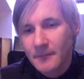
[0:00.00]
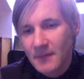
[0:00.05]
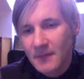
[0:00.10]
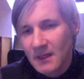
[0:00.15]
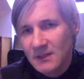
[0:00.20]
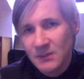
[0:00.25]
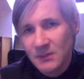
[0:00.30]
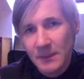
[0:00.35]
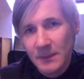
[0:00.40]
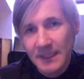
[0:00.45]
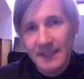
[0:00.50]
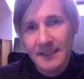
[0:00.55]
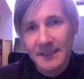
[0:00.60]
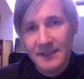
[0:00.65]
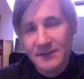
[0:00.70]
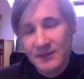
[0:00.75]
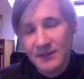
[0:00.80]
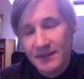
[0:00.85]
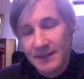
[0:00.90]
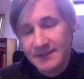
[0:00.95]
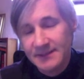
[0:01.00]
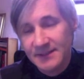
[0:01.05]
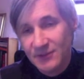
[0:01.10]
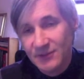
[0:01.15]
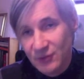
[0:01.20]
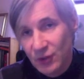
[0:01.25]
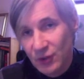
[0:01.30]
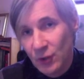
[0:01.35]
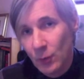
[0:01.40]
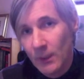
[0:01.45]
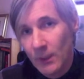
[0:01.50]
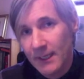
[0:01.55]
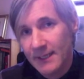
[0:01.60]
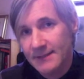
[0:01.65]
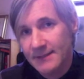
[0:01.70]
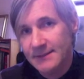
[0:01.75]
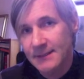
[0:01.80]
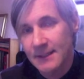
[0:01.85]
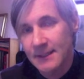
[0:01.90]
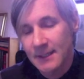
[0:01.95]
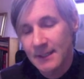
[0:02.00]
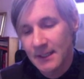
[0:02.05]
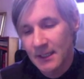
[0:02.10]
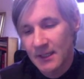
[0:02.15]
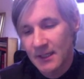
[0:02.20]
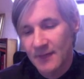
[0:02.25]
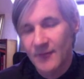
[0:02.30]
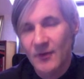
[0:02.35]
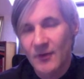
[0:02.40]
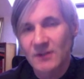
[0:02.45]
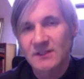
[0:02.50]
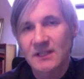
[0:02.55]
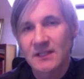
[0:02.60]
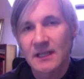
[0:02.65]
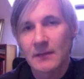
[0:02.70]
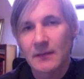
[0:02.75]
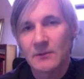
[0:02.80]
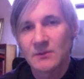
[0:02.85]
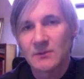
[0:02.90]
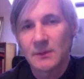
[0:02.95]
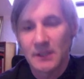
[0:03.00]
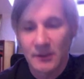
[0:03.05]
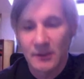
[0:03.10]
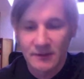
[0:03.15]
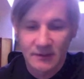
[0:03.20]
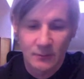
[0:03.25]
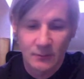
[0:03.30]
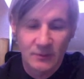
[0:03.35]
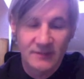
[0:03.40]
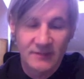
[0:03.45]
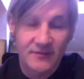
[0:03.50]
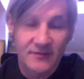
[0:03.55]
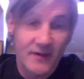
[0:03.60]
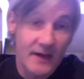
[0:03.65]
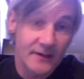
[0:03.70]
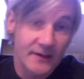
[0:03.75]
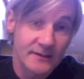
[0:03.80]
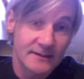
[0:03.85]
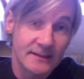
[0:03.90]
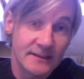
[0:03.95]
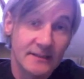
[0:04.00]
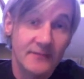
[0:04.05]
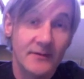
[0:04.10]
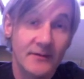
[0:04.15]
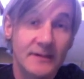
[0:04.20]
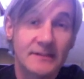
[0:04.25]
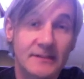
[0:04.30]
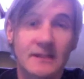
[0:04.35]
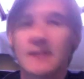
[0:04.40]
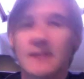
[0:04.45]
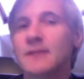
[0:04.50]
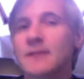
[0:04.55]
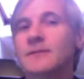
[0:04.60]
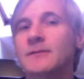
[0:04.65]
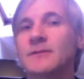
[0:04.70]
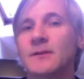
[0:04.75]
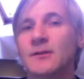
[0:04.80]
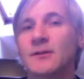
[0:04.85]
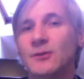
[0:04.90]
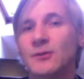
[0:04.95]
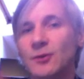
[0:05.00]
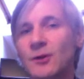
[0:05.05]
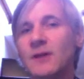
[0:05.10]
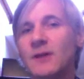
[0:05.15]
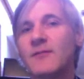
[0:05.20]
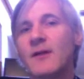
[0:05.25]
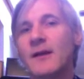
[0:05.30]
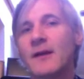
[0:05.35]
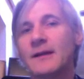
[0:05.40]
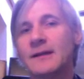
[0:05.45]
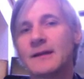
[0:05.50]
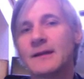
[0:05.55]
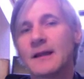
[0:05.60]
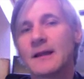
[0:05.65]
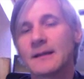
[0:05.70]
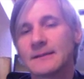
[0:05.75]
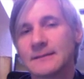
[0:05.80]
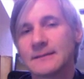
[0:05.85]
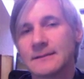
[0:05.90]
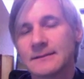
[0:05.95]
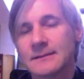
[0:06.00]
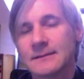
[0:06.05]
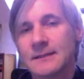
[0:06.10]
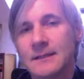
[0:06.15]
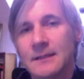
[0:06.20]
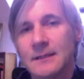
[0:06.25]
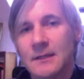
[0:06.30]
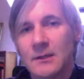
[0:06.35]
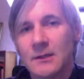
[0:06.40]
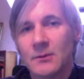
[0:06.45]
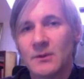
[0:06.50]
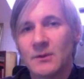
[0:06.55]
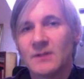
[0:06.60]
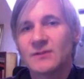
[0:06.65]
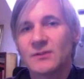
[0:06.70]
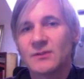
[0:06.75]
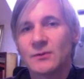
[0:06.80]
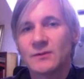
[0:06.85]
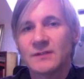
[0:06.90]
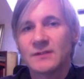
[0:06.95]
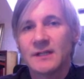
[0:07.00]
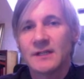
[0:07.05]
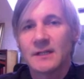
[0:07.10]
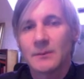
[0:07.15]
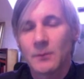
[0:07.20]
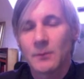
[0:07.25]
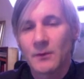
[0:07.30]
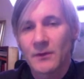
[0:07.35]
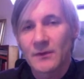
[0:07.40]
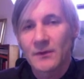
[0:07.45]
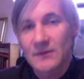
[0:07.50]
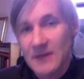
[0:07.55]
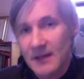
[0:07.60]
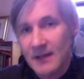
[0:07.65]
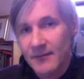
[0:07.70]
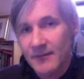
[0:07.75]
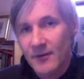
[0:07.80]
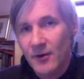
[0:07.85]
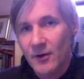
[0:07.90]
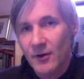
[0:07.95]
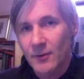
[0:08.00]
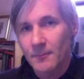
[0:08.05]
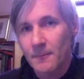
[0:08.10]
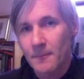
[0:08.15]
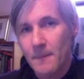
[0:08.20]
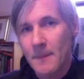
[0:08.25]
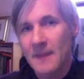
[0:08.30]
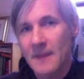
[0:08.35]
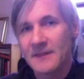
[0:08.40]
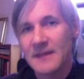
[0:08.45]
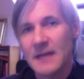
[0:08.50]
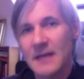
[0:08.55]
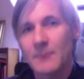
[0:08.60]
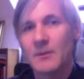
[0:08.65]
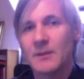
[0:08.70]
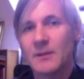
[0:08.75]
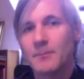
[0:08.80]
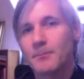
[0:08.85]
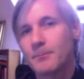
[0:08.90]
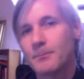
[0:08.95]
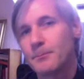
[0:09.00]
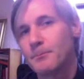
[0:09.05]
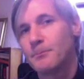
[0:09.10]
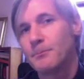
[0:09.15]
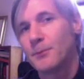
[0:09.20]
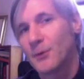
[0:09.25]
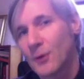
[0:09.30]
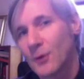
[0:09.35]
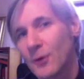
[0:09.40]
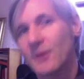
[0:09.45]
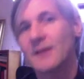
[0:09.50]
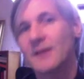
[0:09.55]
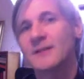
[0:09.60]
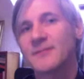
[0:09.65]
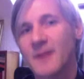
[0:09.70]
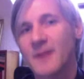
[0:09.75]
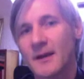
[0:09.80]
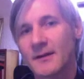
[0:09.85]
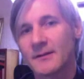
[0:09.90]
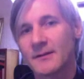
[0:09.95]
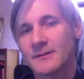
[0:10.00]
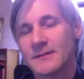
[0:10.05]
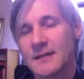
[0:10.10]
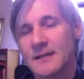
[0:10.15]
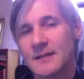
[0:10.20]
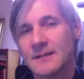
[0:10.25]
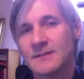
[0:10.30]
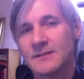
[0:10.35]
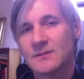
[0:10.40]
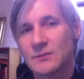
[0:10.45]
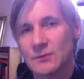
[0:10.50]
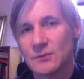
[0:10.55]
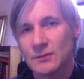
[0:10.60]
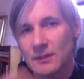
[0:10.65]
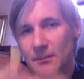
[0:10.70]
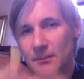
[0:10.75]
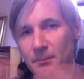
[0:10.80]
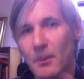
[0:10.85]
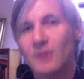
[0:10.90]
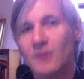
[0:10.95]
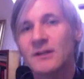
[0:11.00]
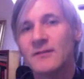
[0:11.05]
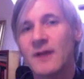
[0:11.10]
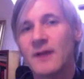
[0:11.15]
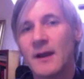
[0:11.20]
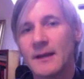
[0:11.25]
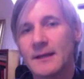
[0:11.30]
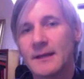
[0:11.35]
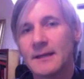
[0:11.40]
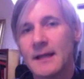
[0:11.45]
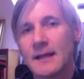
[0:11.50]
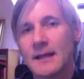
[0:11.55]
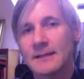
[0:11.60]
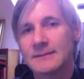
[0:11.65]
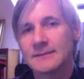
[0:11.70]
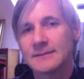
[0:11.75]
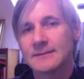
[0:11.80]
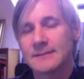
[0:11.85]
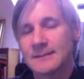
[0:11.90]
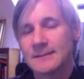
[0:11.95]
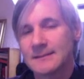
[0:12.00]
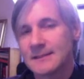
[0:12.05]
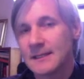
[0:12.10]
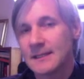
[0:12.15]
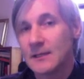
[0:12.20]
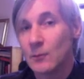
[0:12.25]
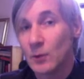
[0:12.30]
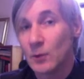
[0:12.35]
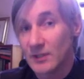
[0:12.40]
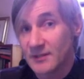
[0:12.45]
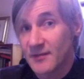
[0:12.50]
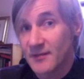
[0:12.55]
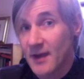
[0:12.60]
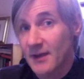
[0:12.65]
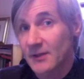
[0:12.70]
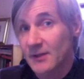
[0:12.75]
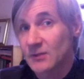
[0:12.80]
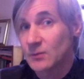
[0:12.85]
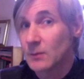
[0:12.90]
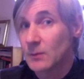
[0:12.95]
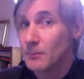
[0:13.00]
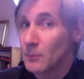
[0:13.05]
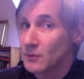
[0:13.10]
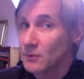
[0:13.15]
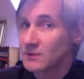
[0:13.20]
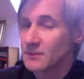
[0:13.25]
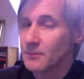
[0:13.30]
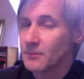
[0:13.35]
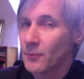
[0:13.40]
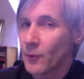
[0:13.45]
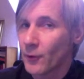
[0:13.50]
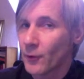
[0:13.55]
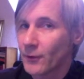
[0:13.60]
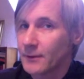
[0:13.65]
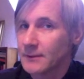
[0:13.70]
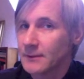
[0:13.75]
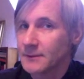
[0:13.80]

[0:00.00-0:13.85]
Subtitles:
So we did this in two ways. First thing was we looked at which factors individually, so the univariate analysis, were associated with self-harm. And then we put all these factors then into a multivariate analysis to see which factors were most important.